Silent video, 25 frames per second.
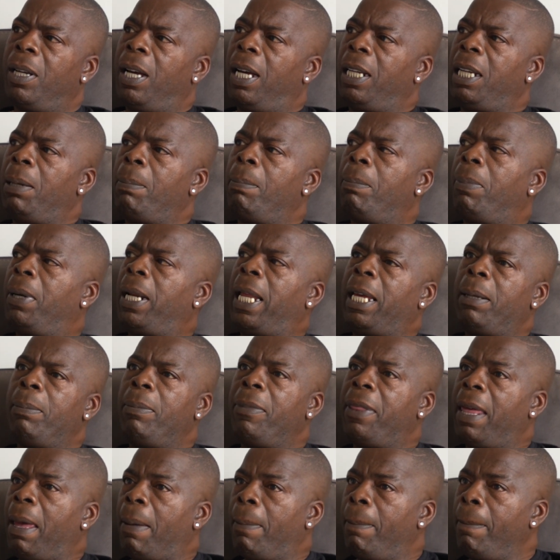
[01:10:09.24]
And then
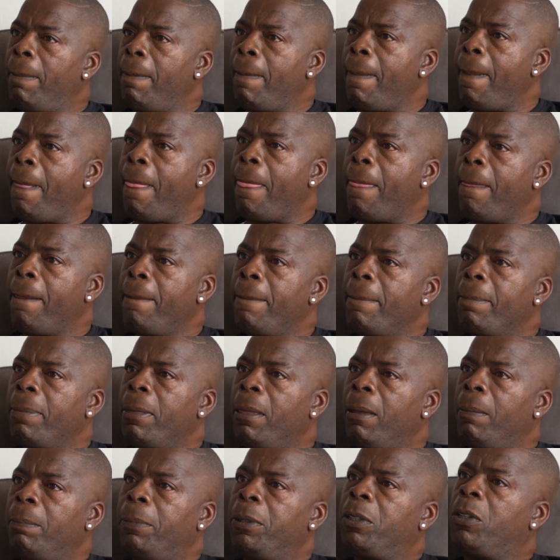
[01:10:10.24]
blame them
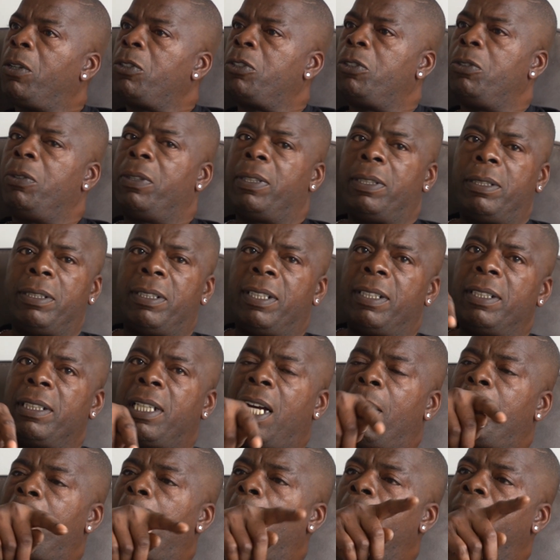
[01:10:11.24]
because you didn't
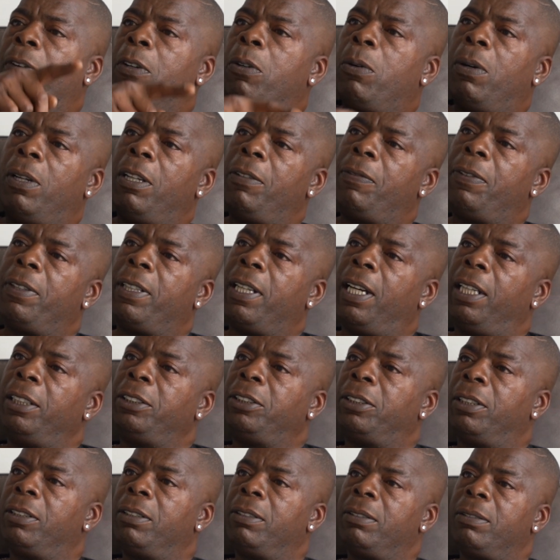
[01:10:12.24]
come out with a
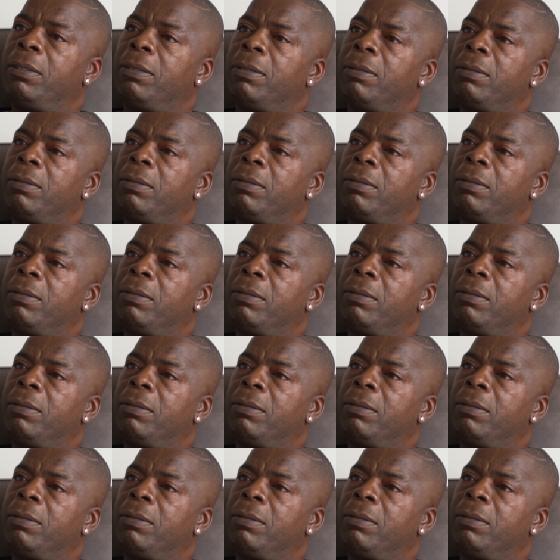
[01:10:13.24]
qualification.